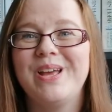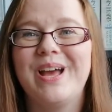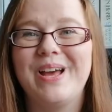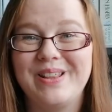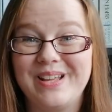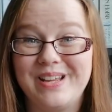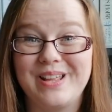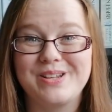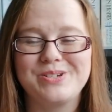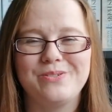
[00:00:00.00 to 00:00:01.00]

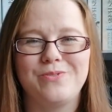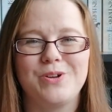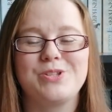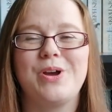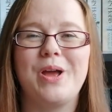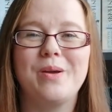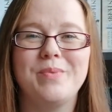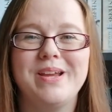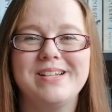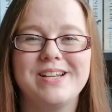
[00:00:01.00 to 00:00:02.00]
They're 2 and 4. So I
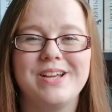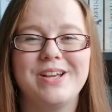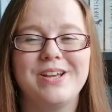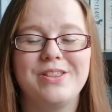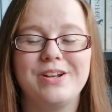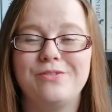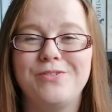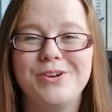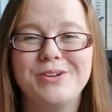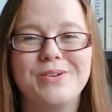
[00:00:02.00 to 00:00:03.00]
made the little
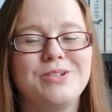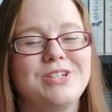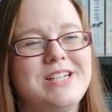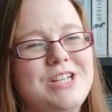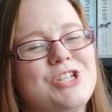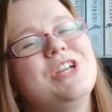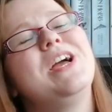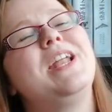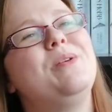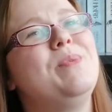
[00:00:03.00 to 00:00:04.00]
4-year-old a t-shirt,
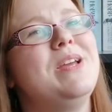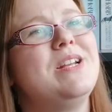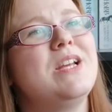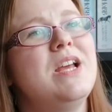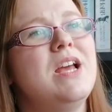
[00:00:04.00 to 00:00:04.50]
and I made